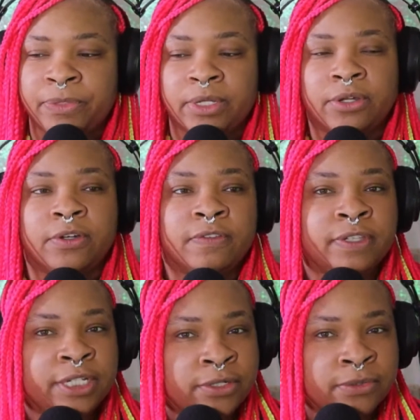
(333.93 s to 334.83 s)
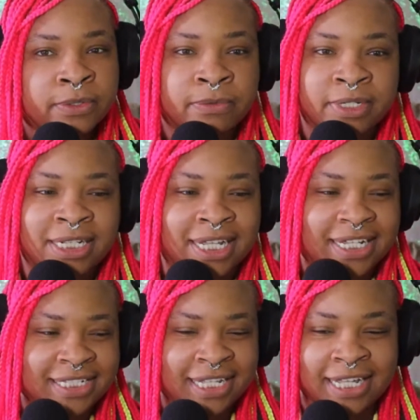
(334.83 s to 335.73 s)
hopefully, you will
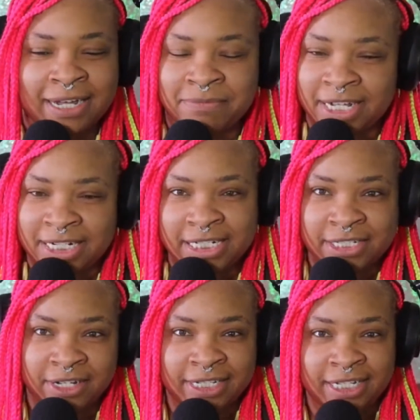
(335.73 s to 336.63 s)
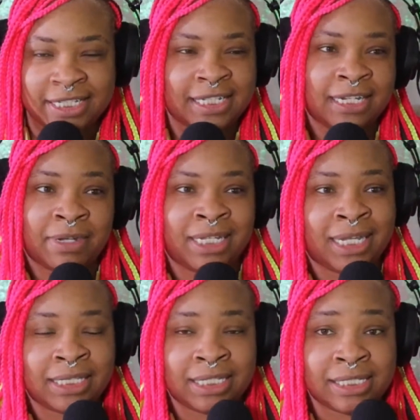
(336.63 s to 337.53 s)
realize that I'm not just talking out the side of my
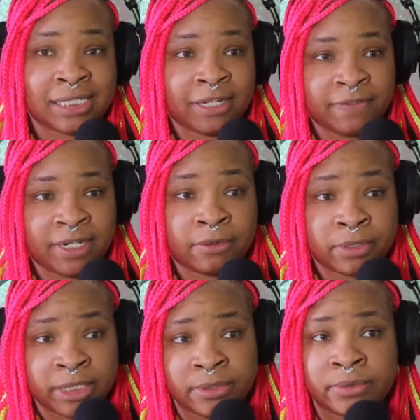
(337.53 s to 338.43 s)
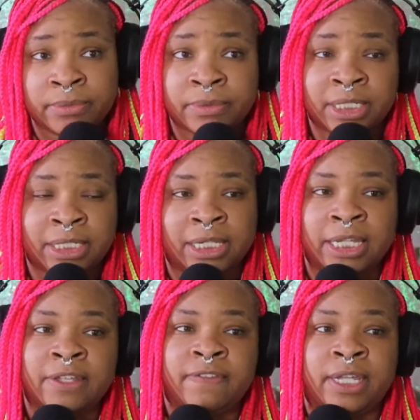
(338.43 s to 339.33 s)
neck. This is stuff that I really do and really
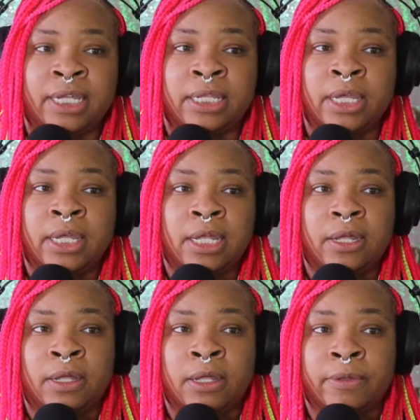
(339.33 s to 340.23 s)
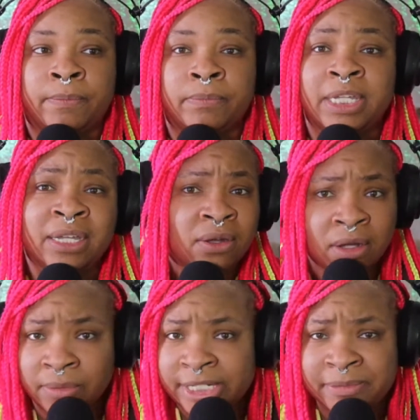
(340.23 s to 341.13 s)
live, and can't
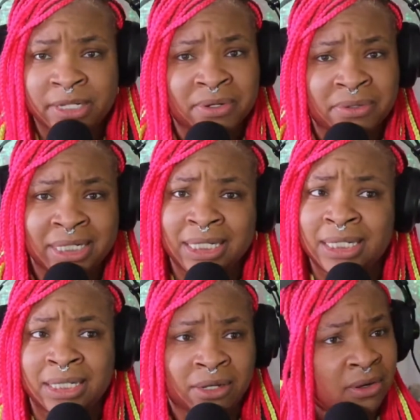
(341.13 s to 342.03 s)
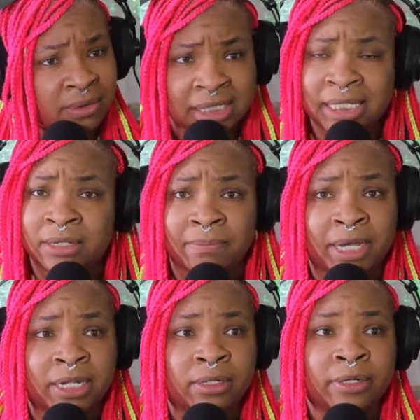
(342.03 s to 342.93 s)
always be growing in, and always getting
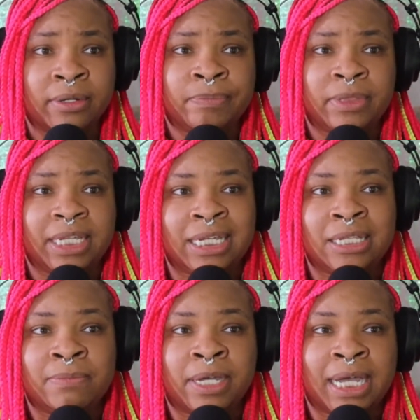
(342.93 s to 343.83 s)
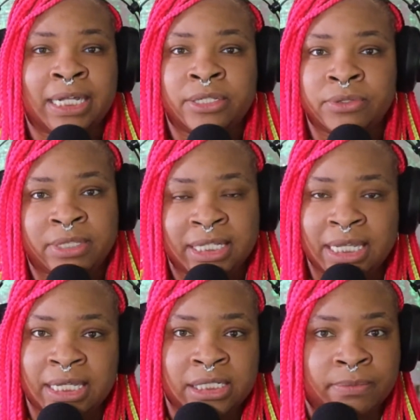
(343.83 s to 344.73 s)
better in. But I do think
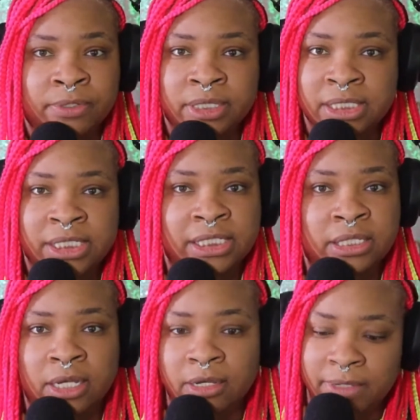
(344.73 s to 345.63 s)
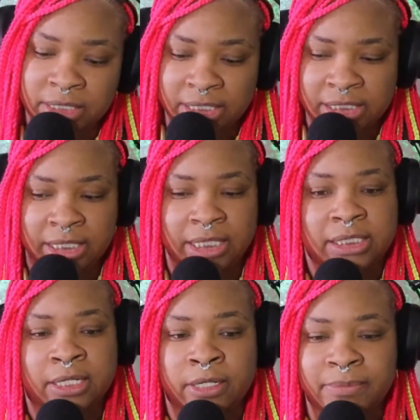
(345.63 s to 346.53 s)
that it's important to just talk about these
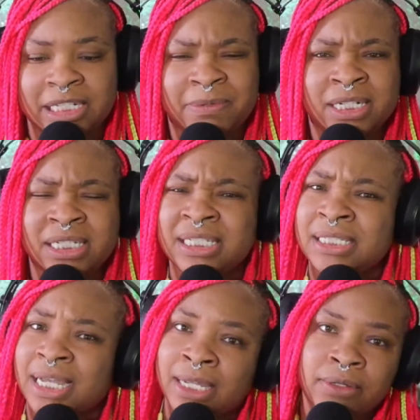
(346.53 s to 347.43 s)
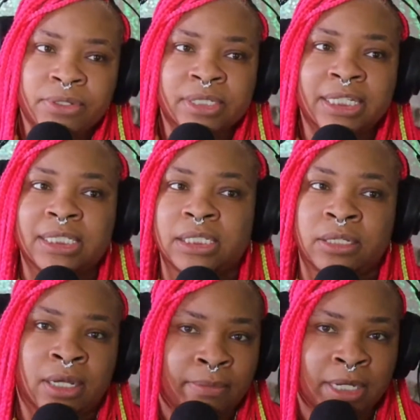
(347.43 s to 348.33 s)
things, especially since I don't usually get to
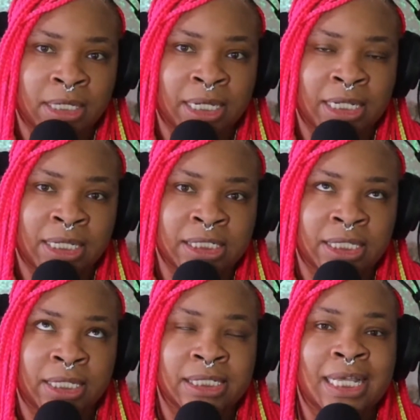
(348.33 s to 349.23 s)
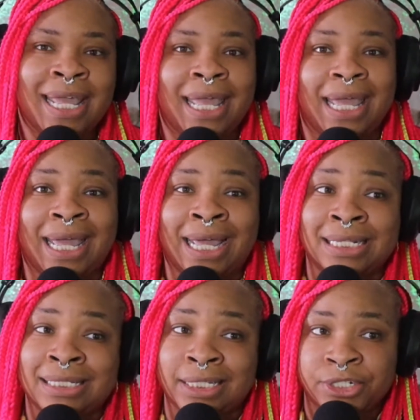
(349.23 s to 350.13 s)
talk about a lot of these things
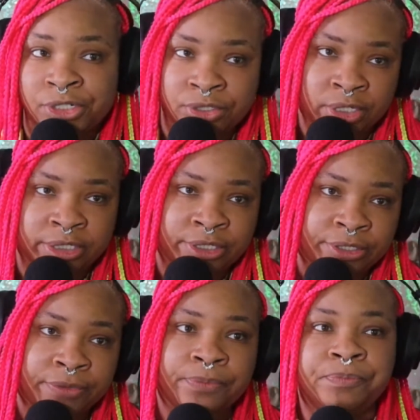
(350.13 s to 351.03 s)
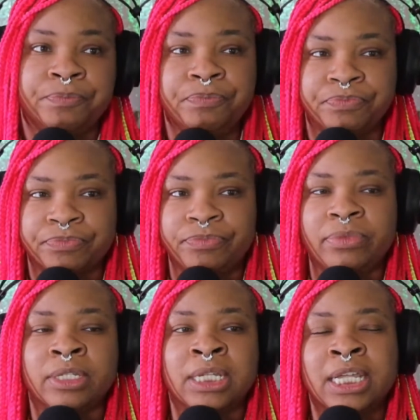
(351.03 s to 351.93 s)
as an instructor.
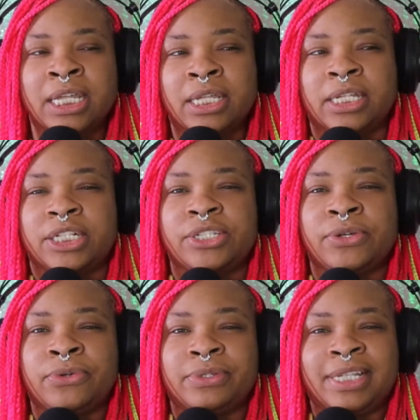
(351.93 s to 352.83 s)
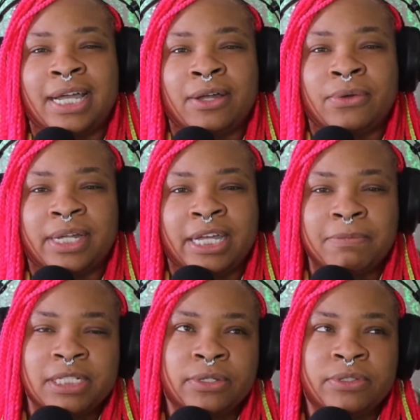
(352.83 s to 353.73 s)
So now
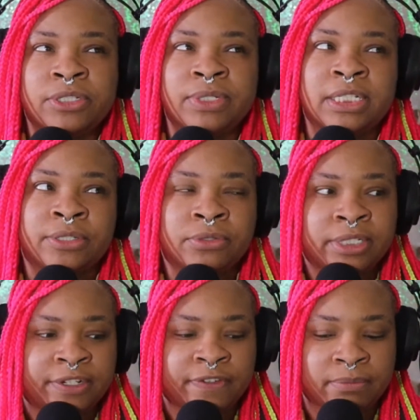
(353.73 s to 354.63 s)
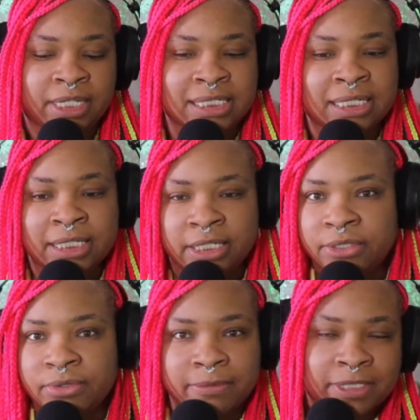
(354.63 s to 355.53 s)
episode 2 is a little different because I didn't
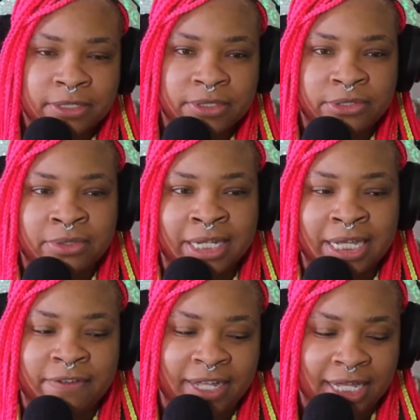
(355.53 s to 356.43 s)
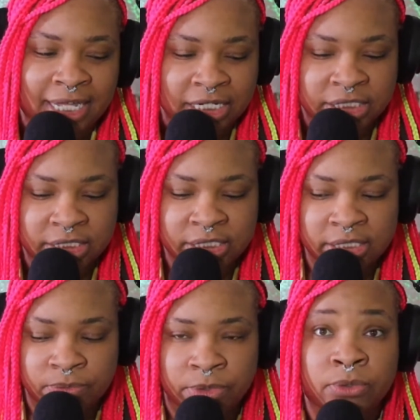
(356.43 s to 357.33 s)
do episode 2 live. I actually
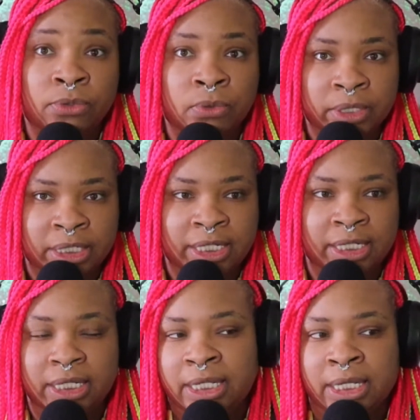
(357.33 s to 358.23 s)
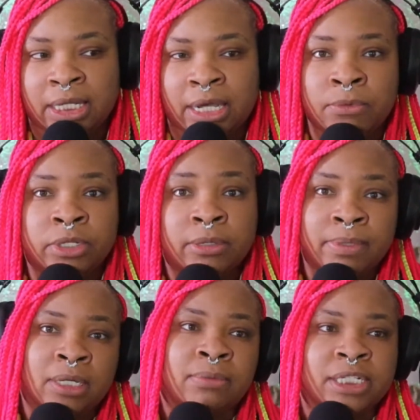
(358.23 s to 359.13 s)
just recorded it and I'm going to
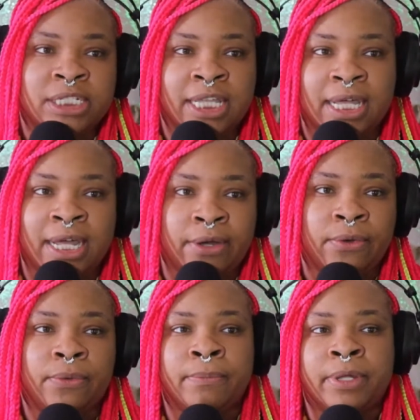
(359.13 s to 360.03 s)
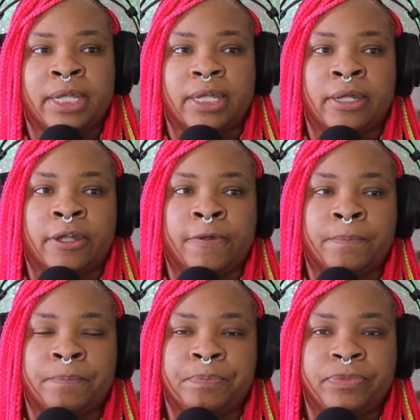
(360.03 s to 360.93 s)
publish that out. But
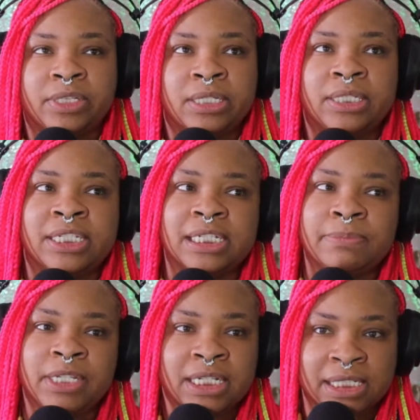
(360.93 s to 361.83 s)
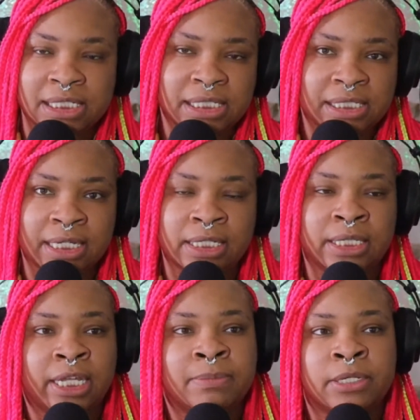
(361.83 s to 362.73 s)
just because this is
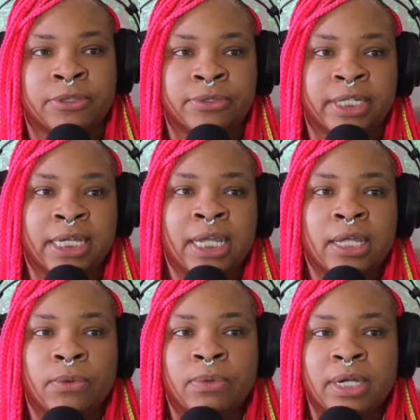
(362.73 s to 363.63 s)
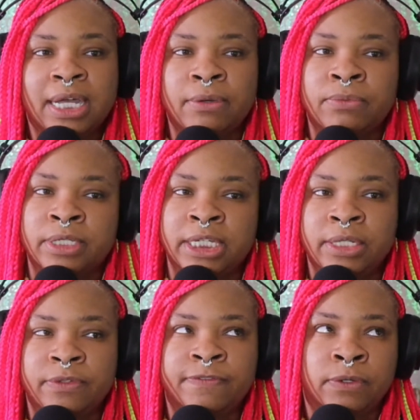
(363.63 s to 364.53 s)
technically episode 3, what I
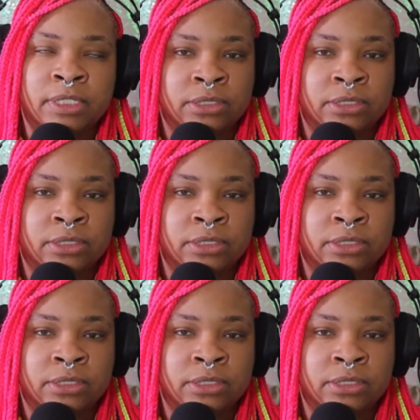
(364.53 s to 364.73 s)
really focused